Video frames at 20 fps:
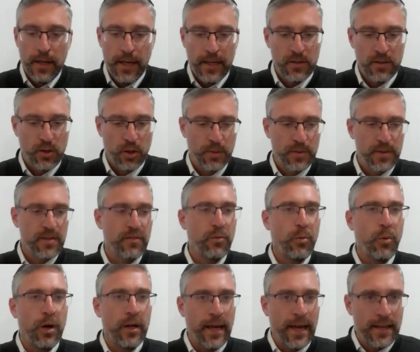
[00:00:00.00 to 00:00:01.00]
In terms of
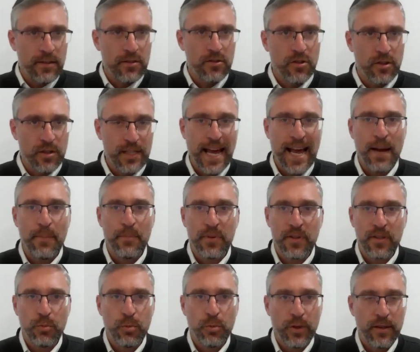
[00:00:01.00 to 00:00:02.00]
what has just
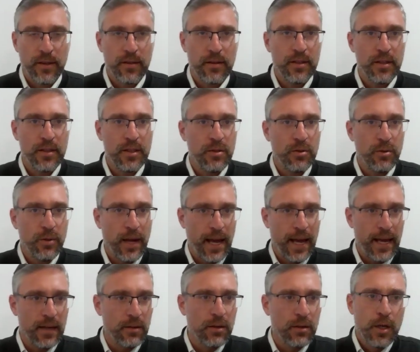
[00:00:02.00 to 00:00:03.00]
happened with the
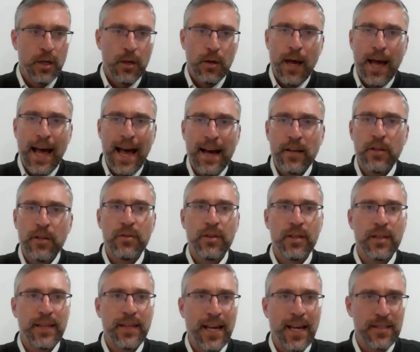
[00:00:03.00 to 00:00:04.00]
UN, how do you
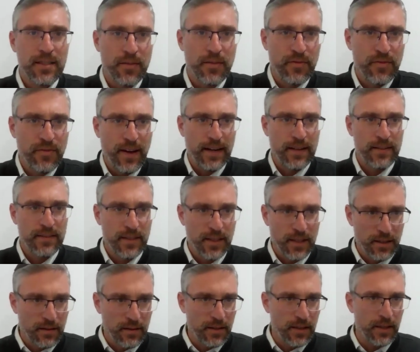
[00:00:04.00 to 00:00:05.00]
think that is
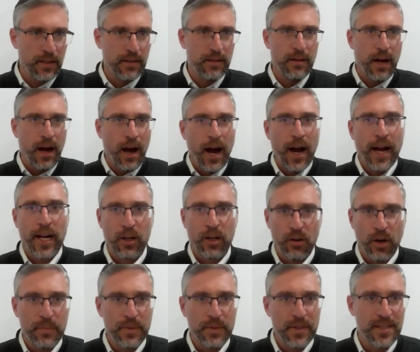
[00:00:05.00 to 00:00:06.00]
affecting the higher
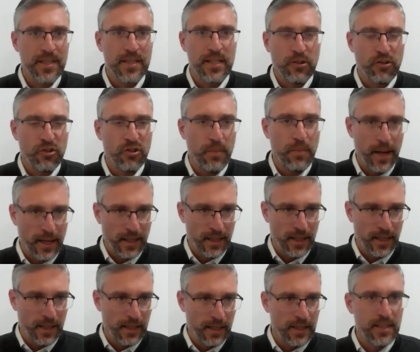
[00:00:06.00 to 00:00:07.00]
up decision
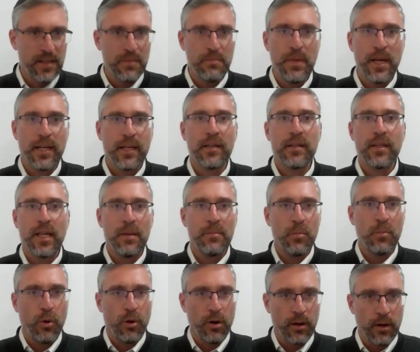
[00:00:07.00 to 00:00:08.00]
making? Is it making them
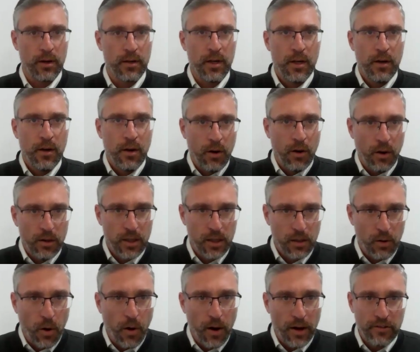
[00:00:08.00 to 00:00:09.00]
more
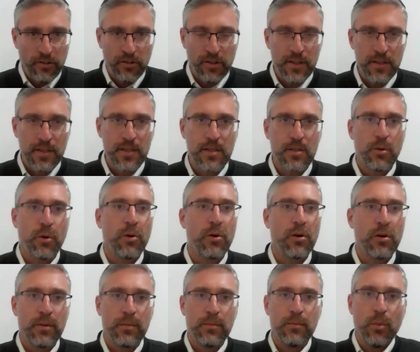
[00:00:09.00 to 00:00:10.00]
cautious
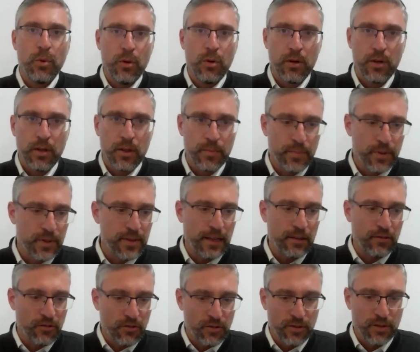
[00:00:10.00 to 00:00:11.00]
or more
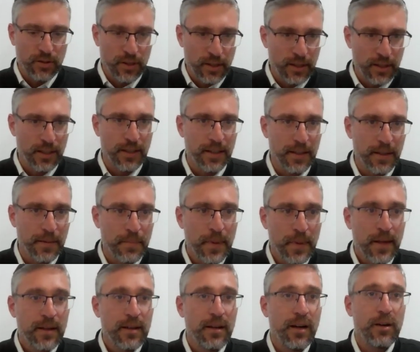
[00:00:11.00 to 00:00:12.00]
potentially
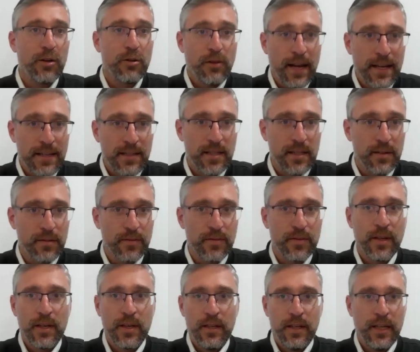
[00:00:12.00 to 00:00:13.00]
aggressive
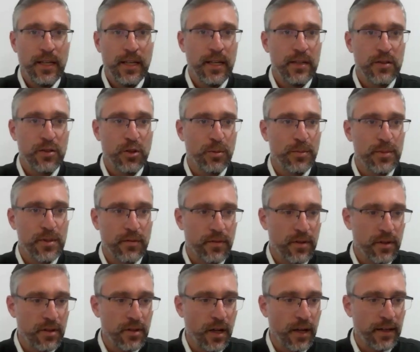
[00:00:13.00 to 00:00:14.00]
in terms of
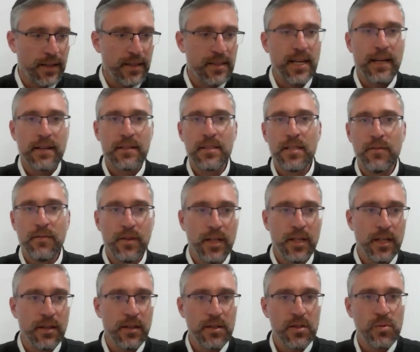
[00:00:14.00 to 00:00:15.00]
their next activity
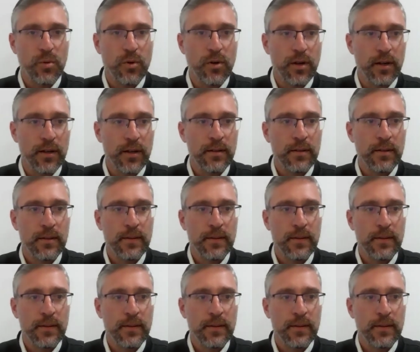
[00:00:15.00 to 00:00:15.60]
in this war?